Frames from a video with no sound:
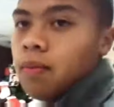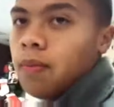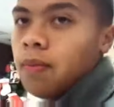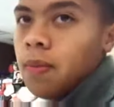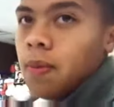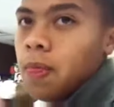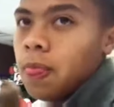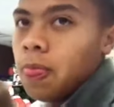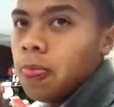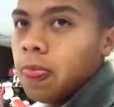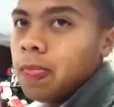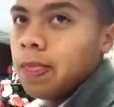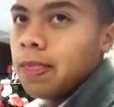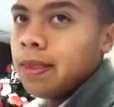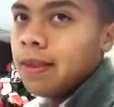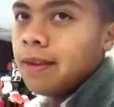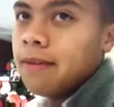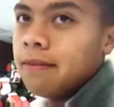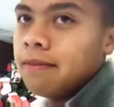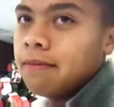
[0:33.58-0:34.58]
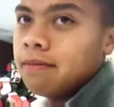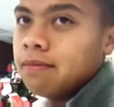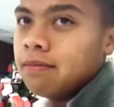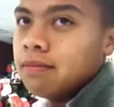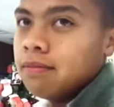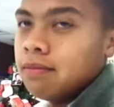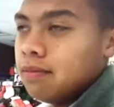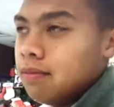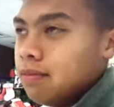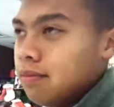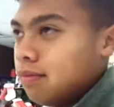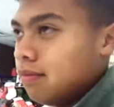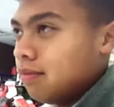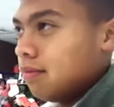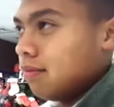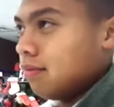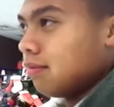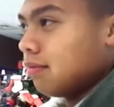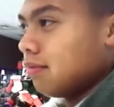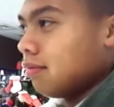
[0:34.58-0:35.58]
for all time's sake. And I
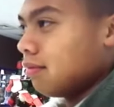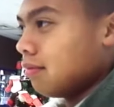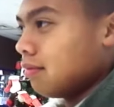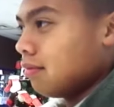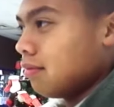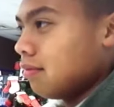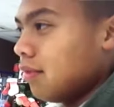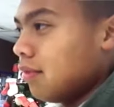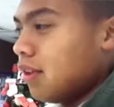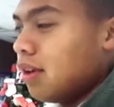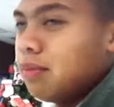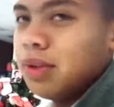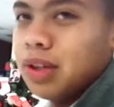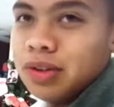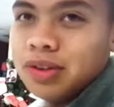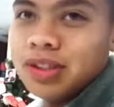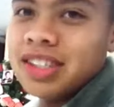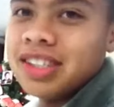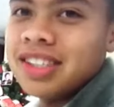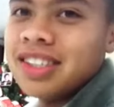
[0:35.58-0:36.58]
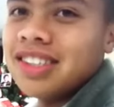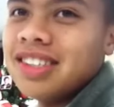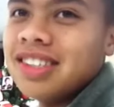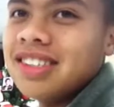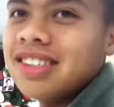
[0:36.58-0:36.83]
figured I was gonna go like,